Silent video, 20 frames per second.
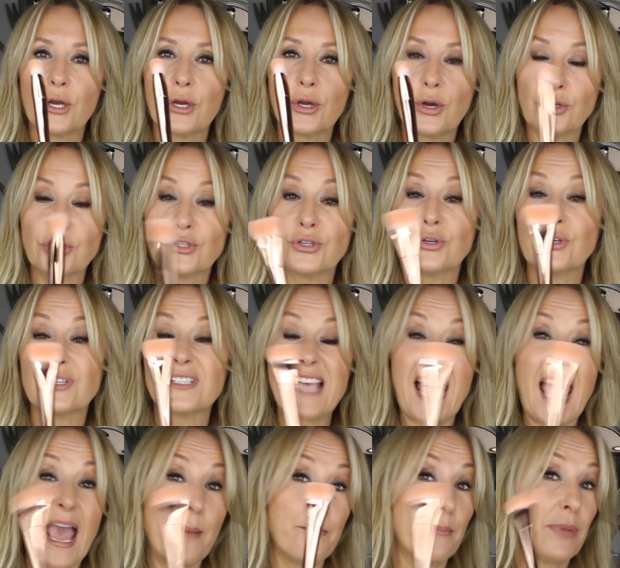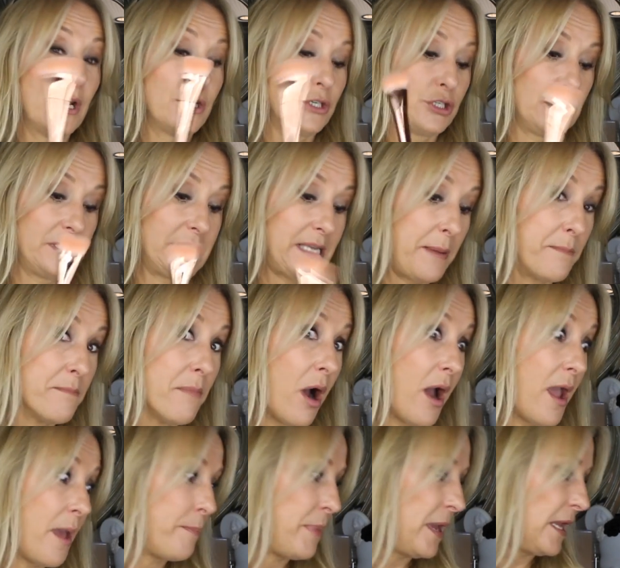contours and blushes, in
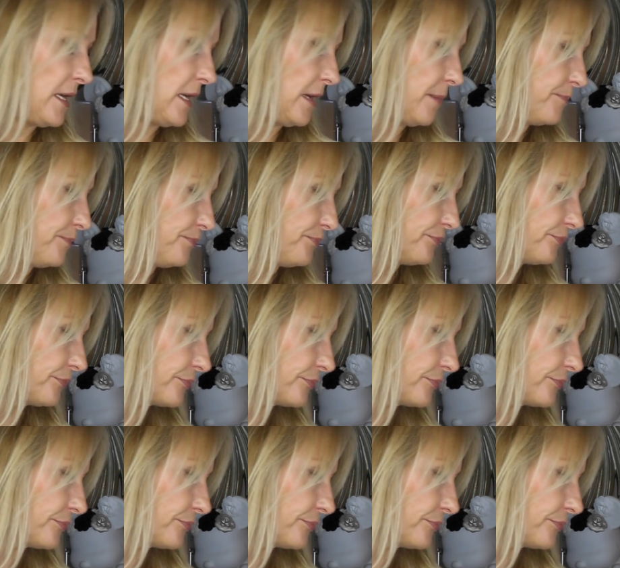my opinion.